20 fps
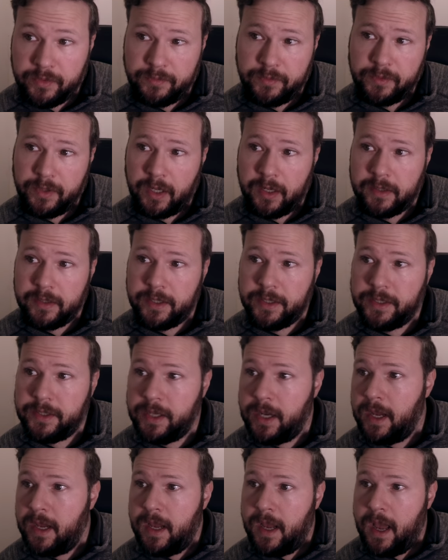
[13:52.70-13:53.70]
of knowledge
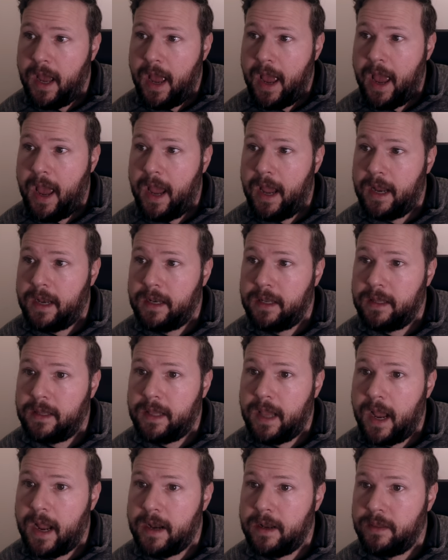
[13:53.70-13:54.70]
and
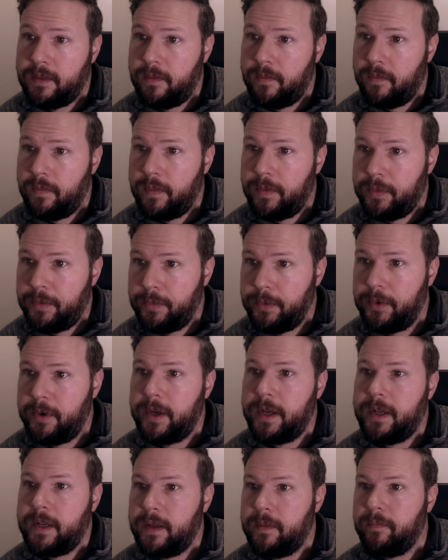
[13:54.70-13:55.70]
that through
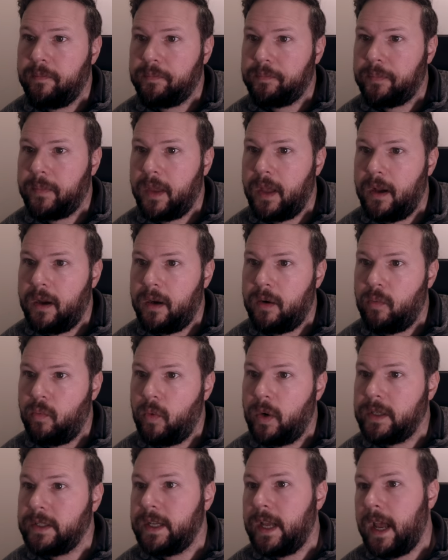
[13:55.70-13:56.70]
it, uh,
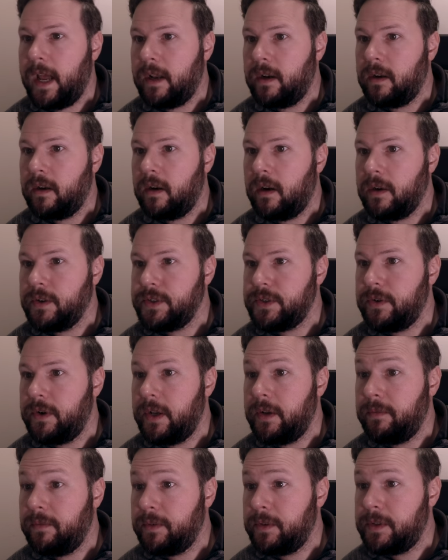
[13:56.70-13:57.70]
one can also
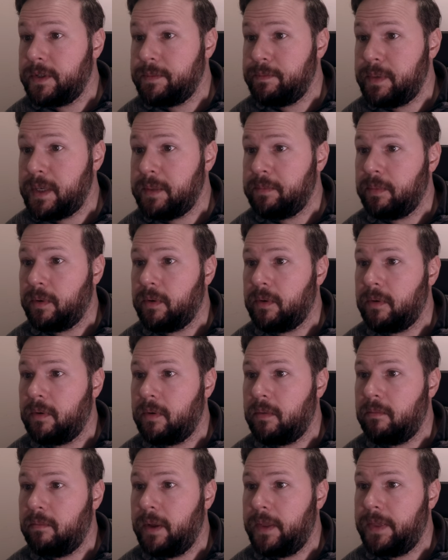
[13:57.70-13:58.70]
influence people,
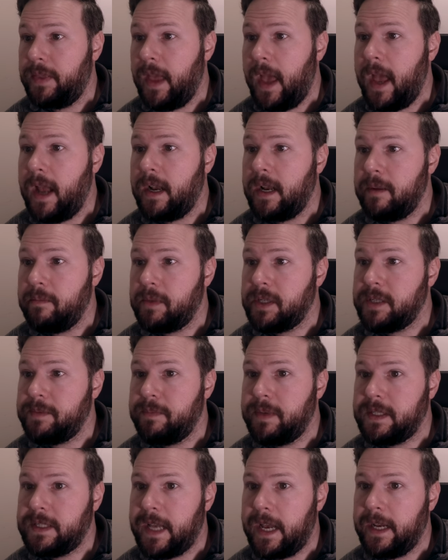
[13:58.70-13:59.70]
but then it must
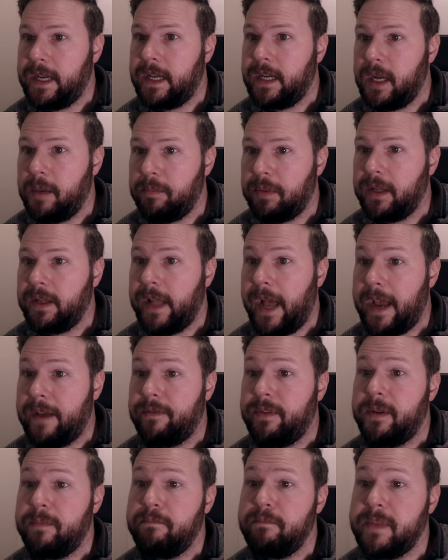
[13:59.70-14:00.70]
be taken up alive
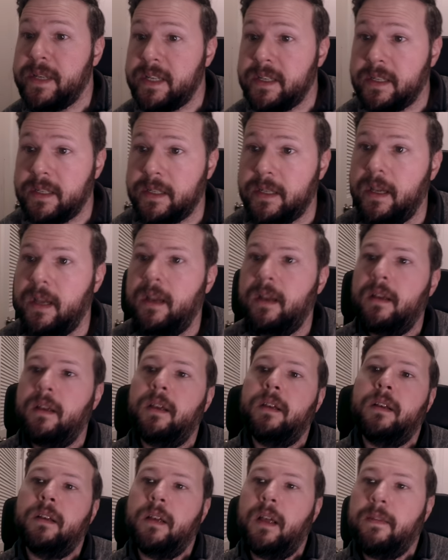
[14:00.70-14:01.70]
in me.
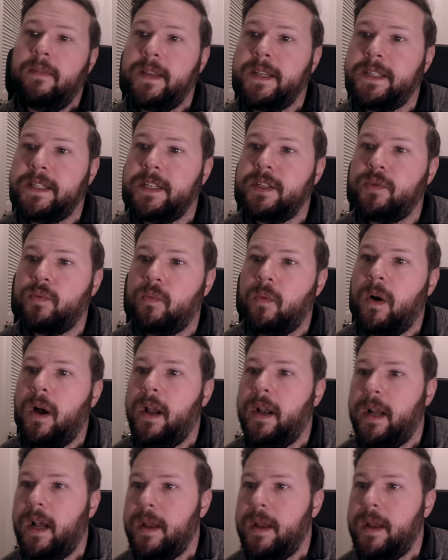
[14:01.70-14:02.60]
And this is what